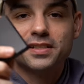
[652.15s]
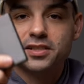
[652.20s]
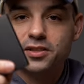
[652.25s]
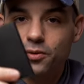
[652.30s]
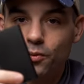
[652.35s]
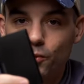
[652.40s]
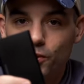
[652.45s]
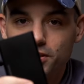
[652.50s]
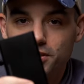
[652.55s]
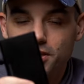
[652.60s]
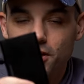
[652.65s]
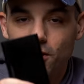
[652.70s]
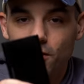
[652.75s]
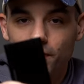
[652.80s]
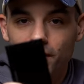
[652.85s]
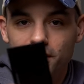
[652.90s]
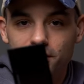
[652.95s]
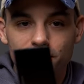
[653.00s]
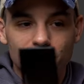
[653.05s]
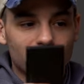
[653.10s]
This is a one
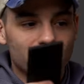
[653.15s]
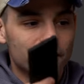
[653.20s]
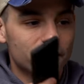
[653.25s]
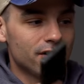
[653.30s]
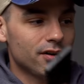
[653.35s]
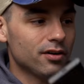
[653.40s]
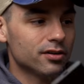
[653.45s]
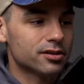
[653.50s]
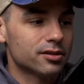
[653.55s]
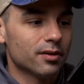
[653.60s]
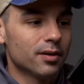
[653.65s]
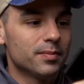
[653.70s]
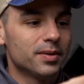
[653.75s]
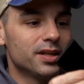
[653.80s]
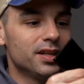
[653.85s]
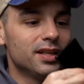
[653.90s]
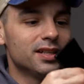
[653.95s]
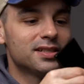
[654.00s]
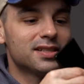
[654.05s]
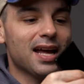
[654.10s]
terabyte drive that also, I
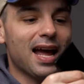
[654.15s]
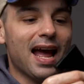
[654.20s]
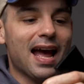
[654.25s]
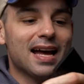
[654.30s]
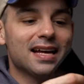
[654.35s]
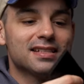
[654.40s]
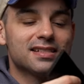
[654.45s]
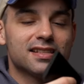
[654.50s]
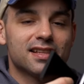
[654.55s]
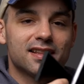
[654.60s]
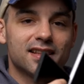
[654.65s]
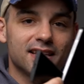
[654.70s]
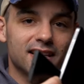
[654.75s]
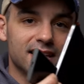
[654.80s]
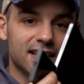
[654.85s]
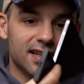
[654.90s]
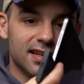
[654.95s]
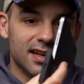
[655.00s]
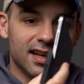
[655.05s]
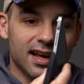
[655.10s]
mean, it's as
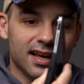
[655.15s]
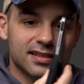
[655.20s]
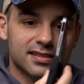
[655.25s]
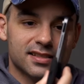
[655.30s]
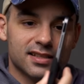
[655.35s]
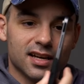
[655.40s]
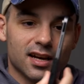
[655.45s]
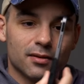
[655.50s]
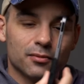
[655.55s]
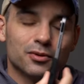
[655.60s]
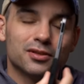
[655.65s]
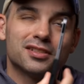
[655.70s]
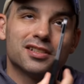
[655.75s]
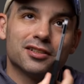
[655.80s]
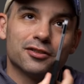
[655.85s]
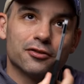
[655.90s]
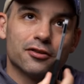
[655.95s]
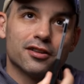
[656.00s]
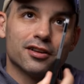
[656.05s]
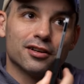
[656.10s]
thin as the, well, it's a
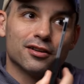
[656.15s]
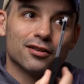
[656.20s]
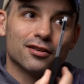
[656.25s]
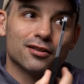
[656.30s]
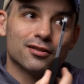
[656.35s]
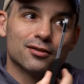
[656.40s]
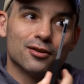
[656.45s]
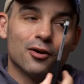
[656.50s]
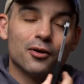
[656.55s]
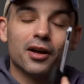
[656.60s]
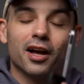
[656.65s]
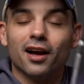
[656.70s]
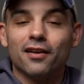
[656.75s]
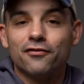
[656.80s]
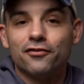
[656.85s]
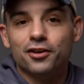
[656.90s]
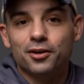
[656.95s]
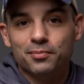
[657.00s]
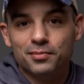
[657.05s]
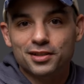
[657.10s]
little thicker. Okay, I
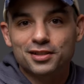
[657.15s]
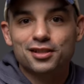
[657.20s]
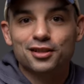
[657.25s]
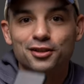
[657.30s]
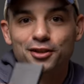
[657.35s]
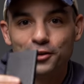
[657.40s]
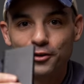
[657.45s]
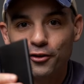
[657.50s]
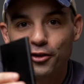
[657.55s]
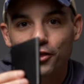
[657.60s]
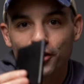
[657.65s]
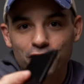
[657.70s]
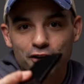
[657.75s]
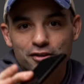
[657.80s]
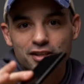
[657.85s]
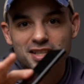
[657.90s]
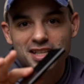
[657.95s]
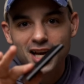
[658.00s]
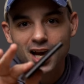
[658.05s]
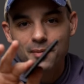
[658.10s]
fibbed. It's a little thicker
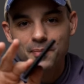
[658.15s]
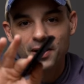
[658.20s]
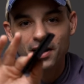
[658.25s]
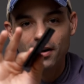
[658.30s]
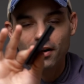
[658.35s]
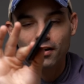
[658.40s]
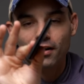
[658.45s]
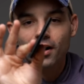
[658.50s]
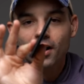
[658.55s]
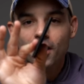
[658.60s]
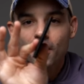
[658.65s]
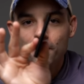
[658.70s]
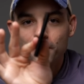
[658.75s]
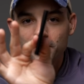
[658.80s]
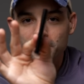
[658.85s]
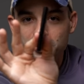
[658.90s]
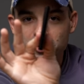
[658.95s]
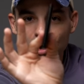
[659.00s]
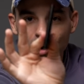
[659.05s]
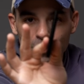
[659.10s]
than the iPad Air,
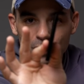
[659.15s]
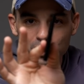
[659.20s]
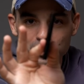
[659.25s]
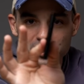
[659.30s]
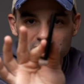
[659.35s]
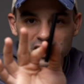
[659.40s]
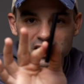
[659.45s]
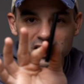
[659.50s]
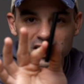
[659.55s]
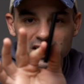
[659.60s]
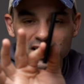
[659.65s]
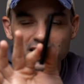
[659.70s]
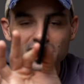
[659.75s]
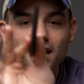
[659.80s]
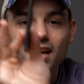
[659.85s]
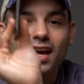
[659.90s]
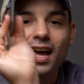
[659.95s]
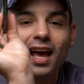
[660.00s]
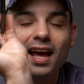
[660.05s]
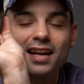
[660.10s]
but it's almost as
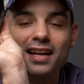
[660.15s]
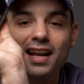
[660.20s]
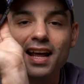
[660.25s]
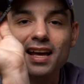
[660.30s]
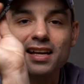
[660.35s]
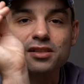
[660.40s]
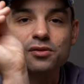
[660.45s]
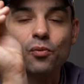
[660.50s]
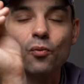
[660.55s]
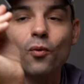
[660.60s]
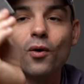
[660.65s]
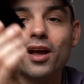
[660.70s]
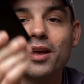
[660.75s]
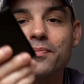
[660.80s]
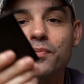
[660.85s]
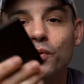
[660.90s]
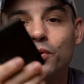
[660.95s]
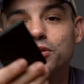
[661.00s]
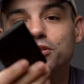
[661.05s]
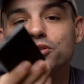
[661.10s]
thin and it has way
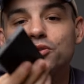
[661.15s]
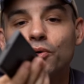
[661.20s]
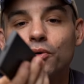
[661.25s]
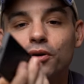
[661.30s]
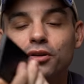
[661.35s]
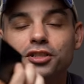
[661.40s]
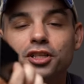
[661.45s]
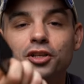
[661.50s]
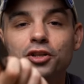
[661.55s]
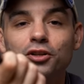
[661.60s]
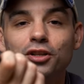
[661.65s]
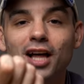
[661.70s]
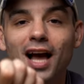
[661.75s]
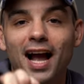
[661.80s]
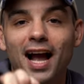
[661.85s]
more storage and you'll